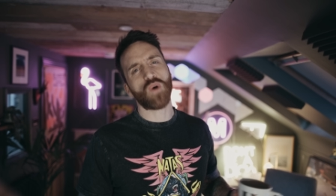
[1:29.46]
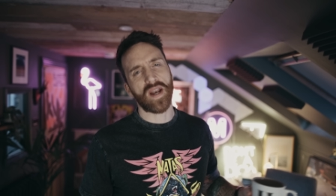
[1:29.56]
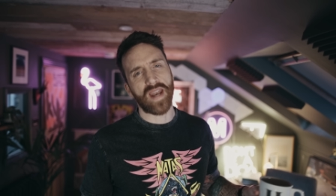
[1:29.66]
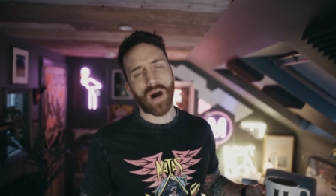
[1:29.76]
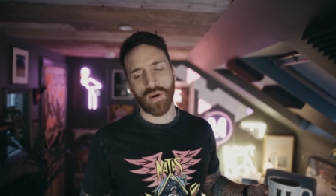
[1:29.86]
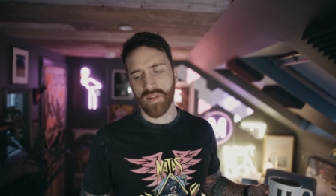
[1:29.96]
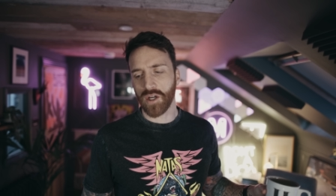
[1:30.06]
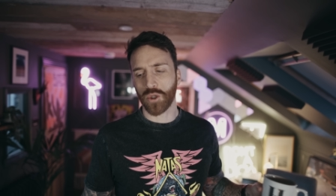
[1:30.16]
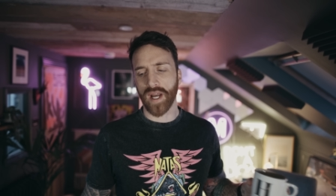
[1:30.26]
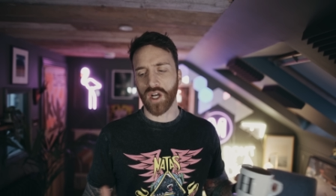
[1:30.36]
Right now, I think
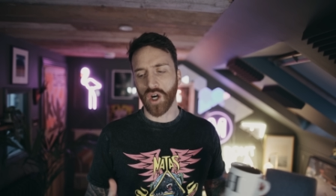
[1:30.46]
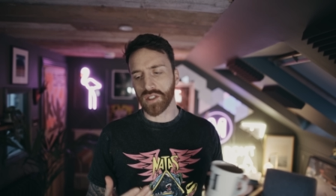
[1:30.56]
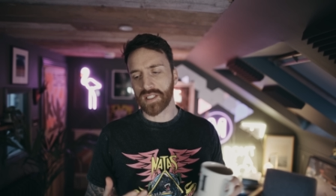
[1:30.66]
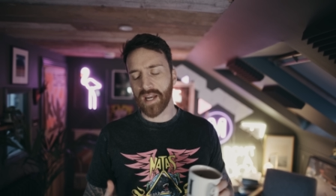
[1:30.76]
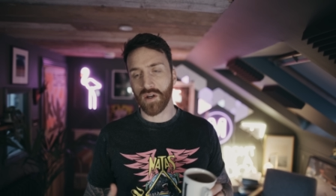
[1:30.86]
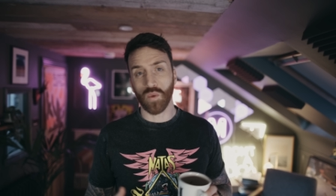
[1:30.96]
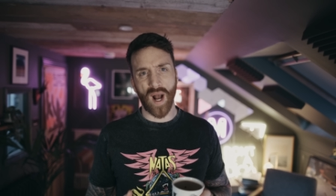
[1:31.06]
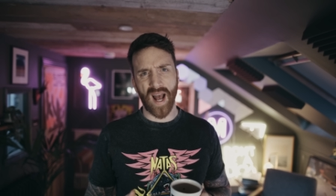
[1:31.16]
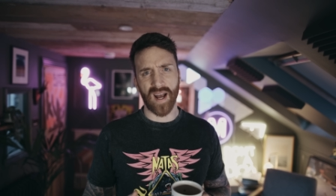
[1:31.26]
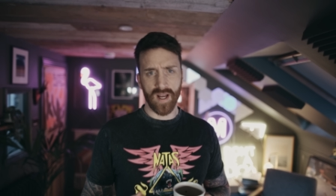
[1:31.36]
creating content
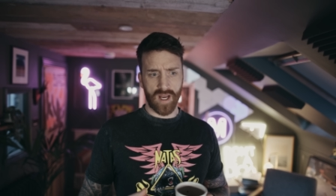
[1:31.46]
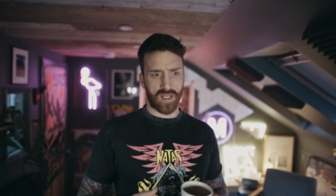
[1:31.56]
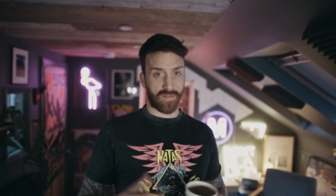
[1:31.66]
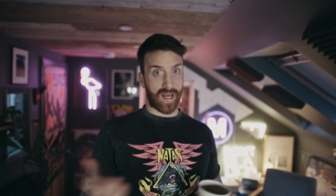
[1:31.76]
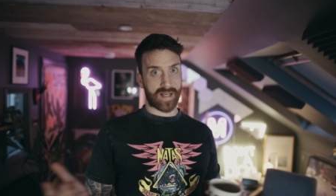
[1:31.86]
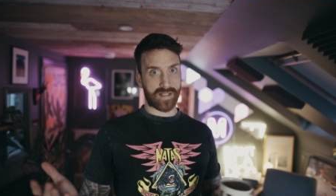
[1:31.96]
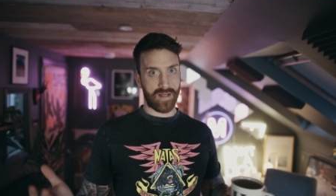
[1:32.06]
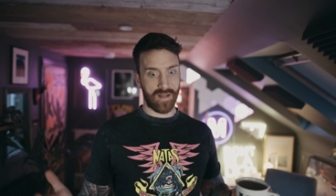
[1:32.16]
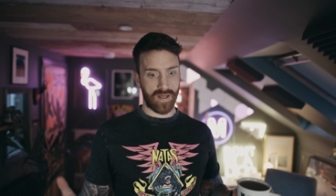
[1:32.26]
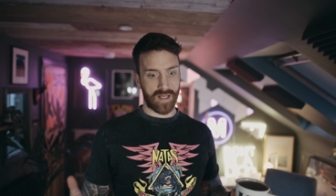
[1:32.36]
where you're
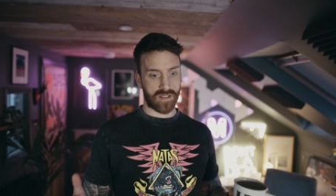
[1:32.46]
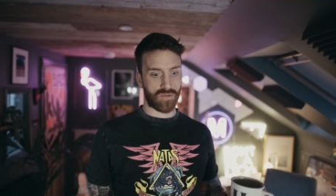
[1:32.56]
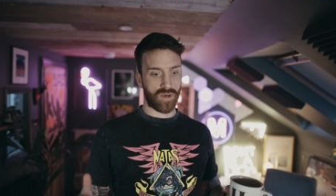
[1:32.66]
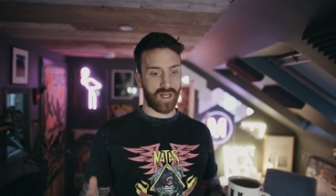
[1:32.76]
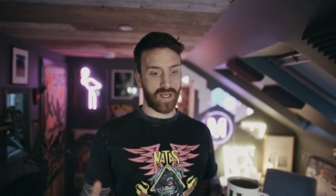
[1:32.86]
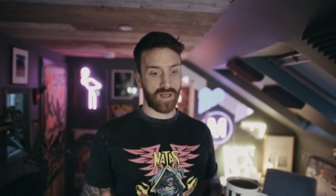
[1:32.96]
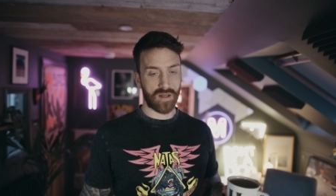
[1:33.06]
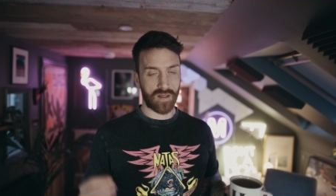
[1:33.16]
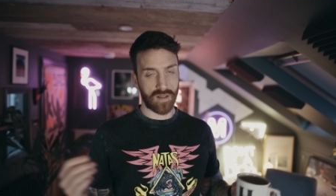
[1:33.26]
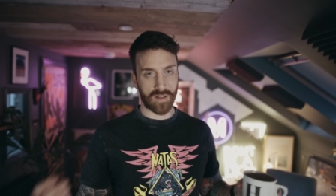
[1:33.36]
flexing isn't really
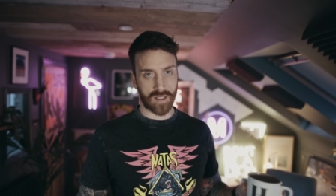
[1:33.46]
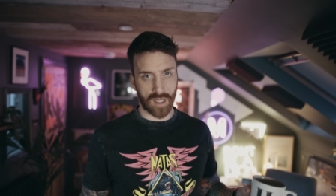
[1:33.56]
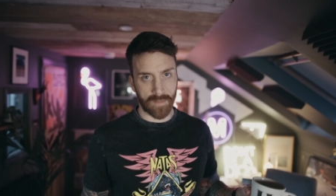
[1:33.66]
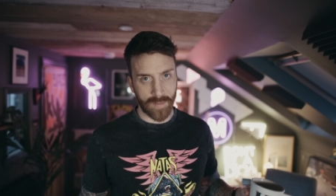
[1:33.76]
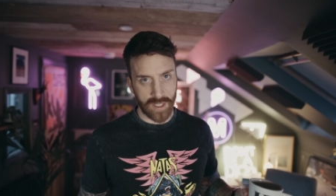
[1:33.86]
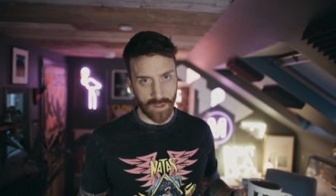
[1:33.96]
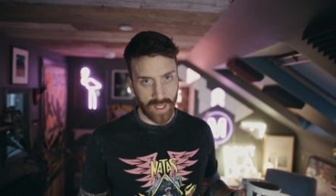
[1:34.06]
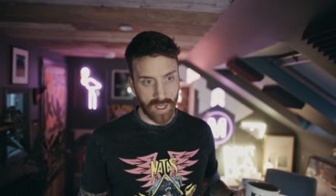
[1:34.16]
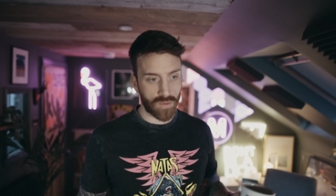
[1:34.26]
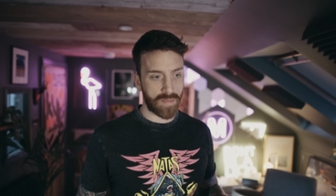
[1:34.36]
the time to be doing
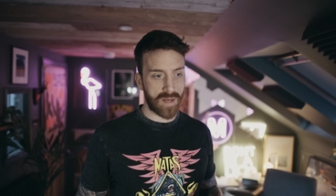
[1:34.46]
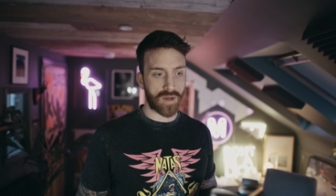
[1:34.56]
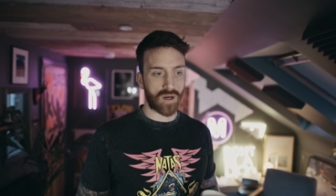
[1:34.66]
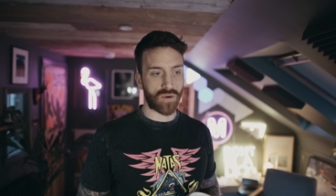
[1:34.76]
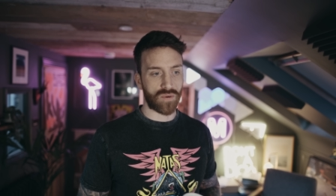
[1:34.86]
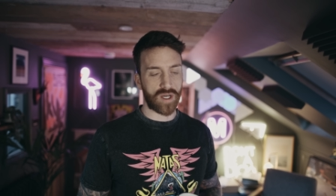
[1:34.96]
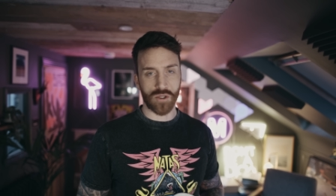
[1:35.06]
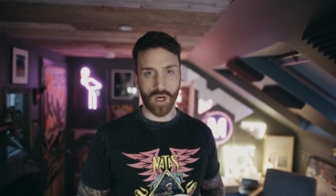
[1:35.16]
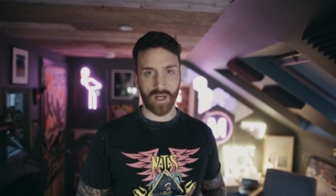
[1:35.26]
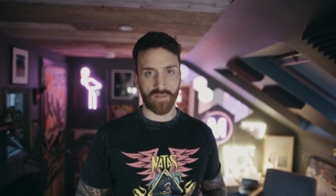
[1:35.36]
it when people are really
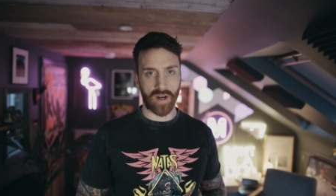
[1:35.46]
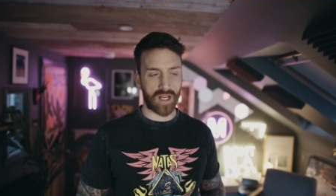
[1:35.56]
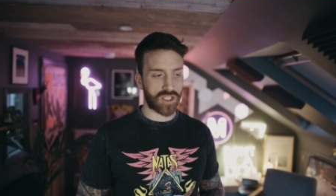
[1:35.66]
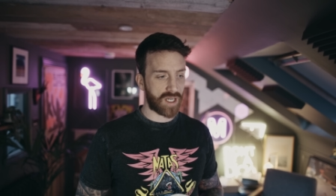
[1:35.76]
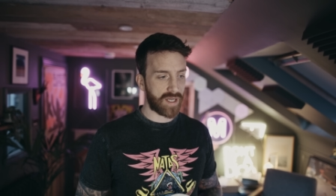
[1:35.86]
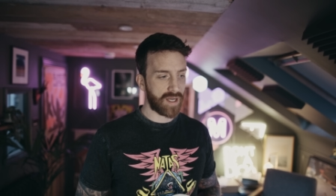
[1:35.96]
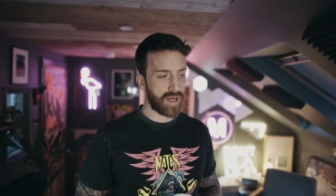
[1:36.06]
struggling financially.